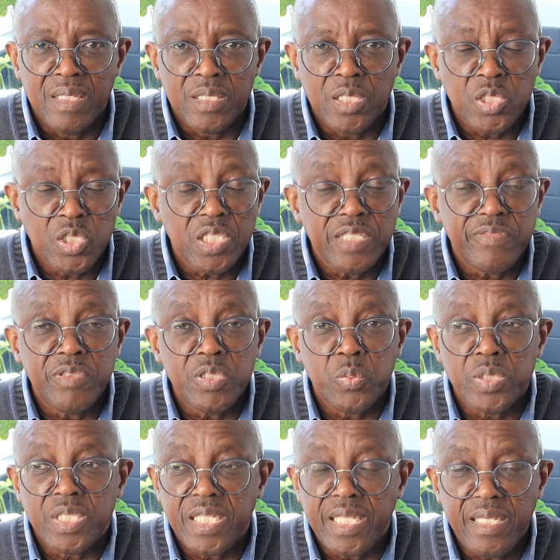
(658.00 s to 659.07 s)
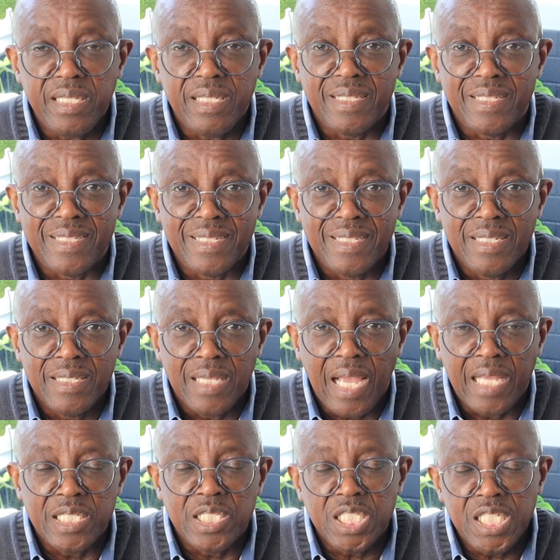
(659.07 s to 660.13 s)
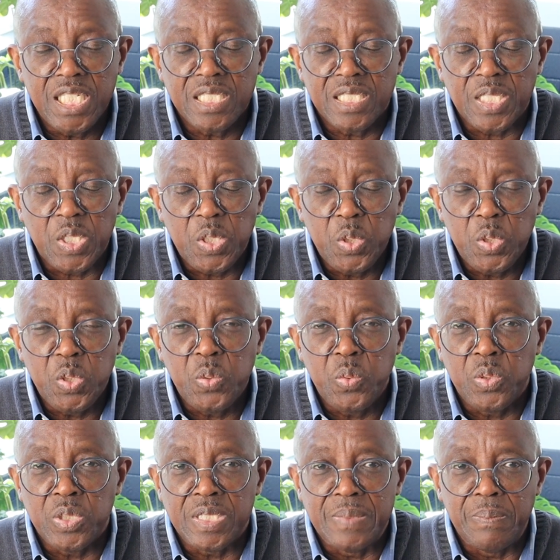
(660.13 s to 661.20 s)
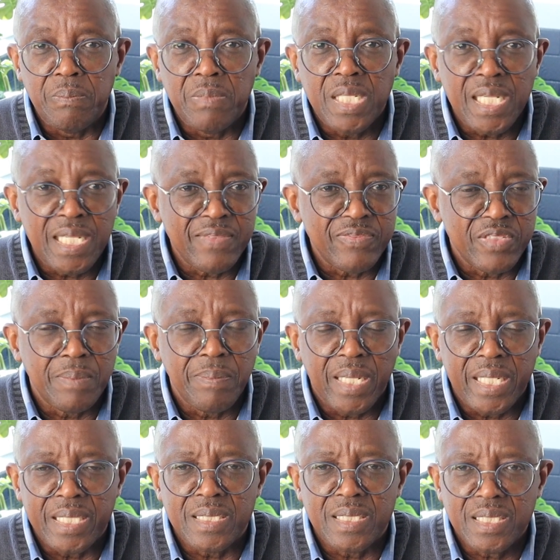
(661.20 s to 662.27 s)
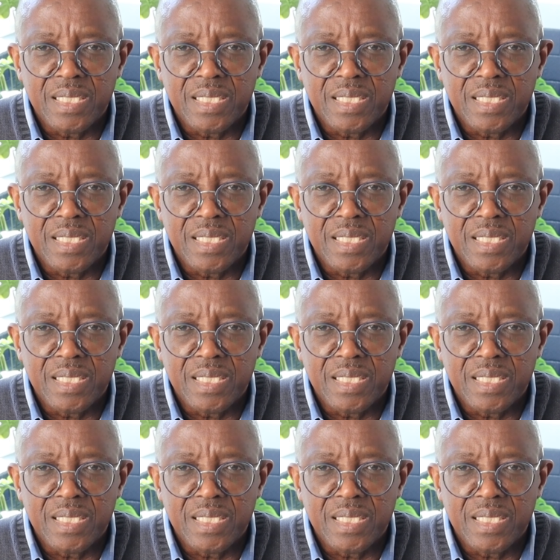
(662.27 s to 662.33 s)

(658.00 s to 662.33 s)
The servant was healed, and Jesus, who was marveled by it,